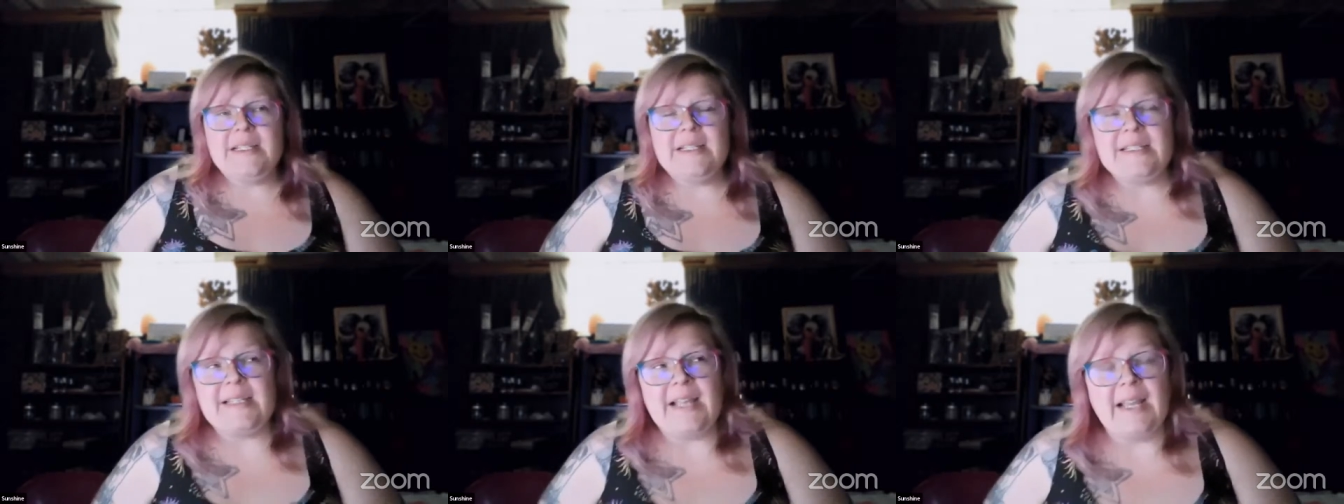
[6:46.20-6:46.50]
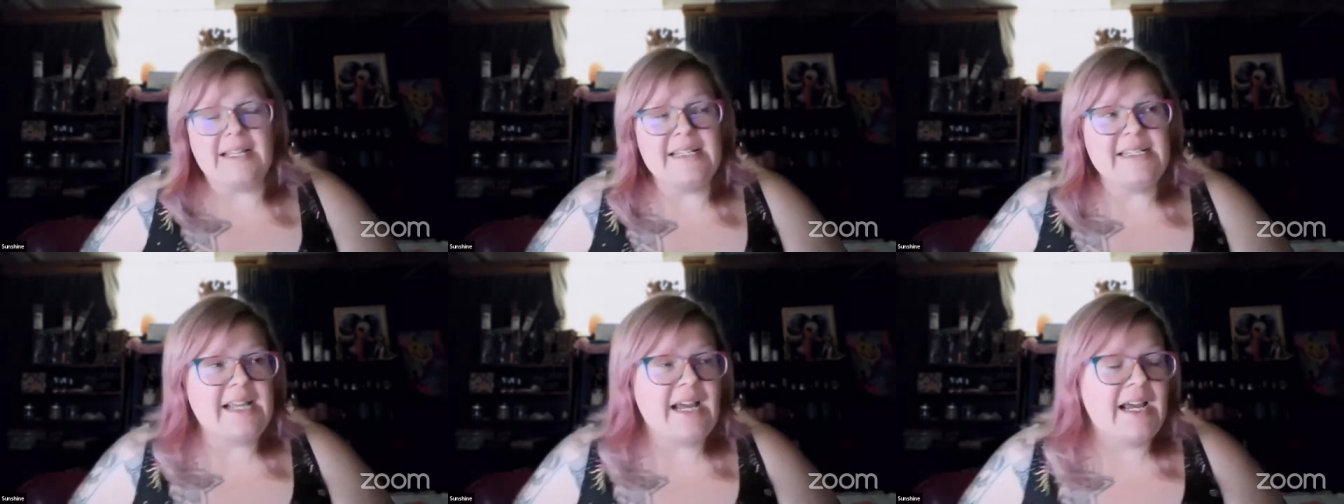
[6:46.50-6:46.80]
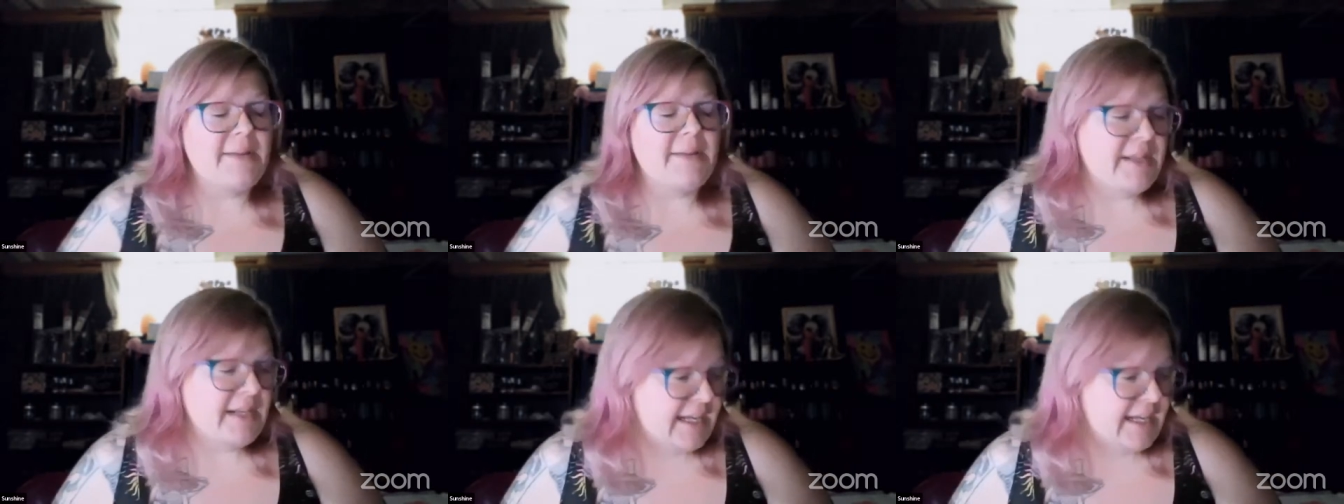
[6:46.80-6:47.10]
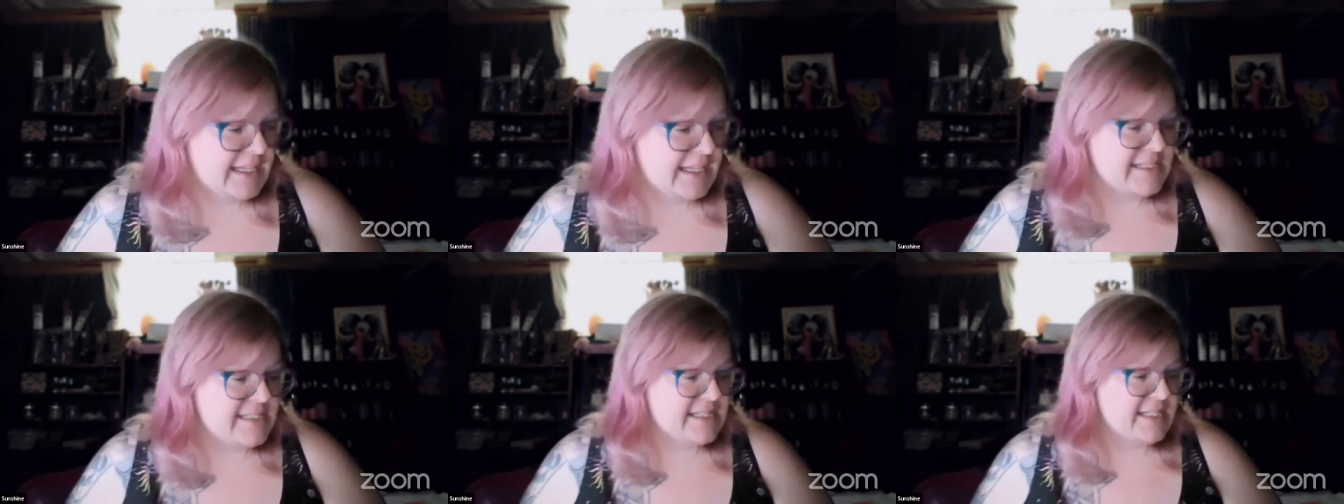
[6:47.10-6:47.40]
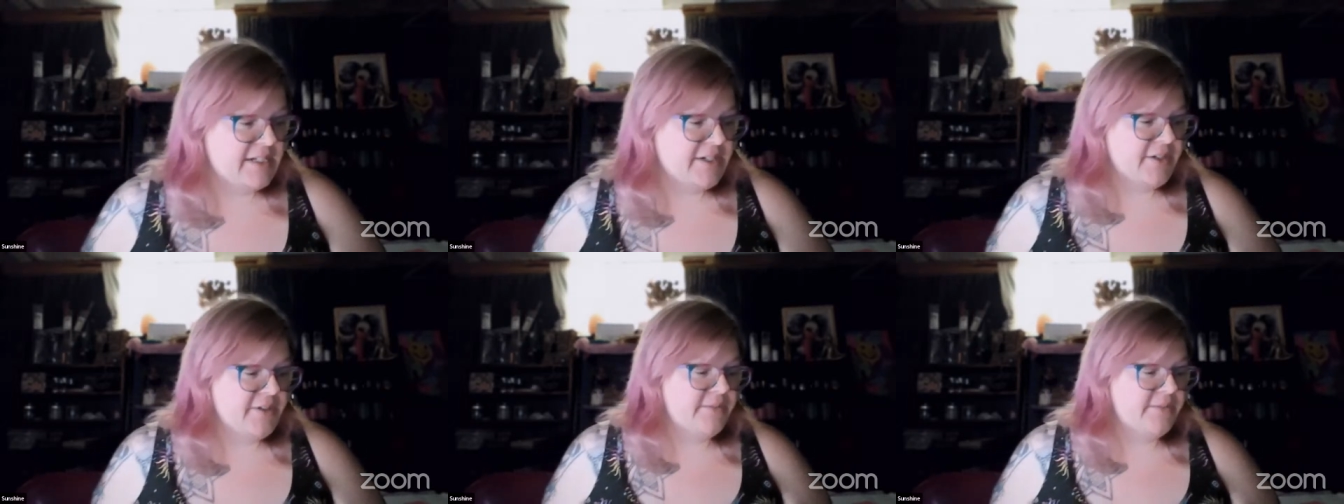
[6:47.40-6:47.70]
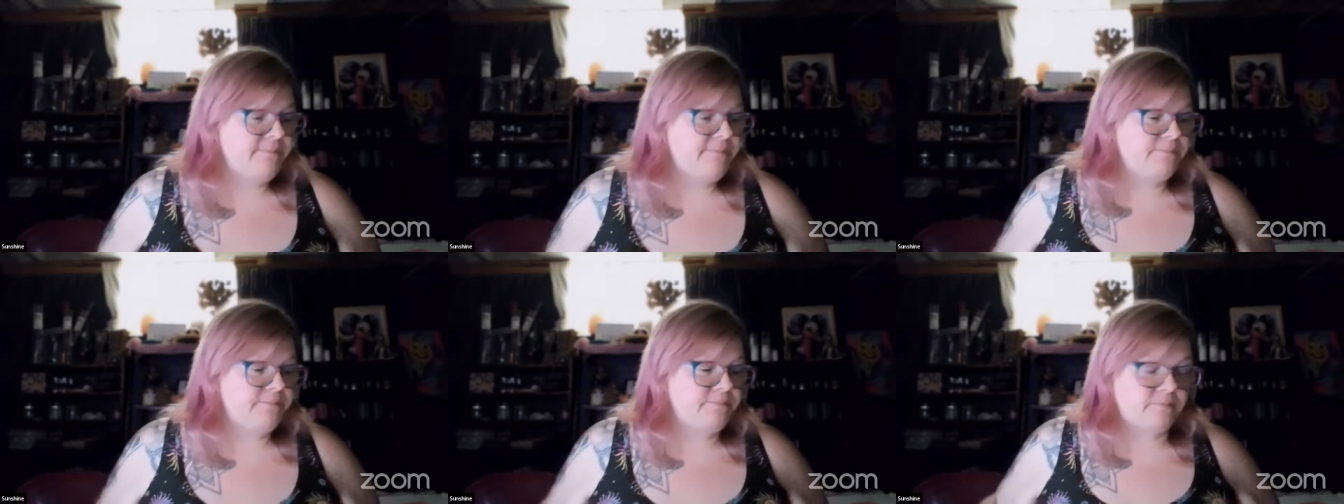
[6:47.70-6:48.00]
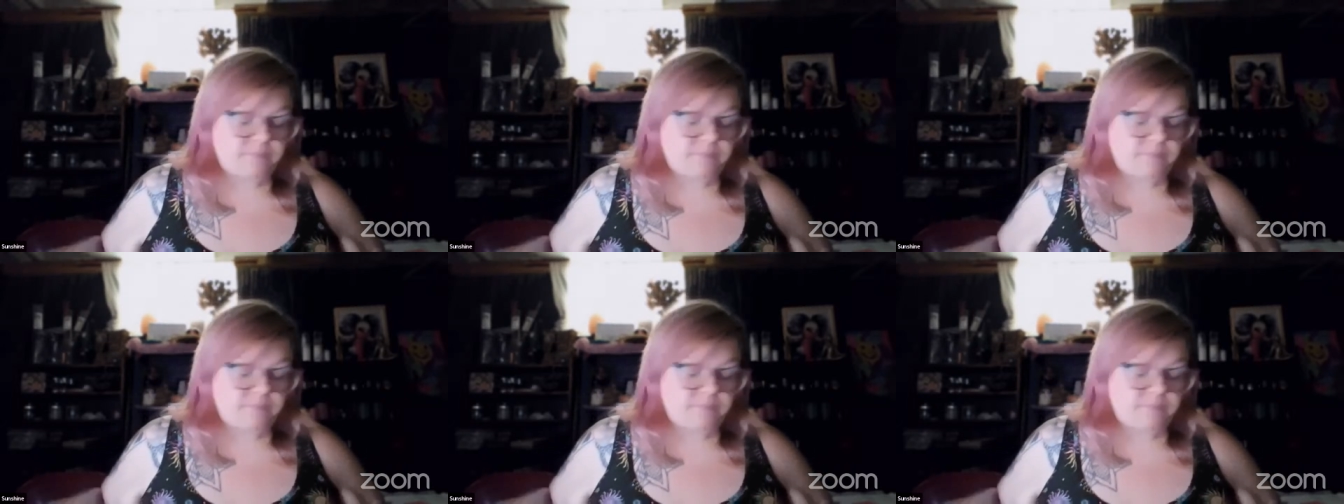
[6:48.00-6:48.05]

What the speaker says: the second time that I considered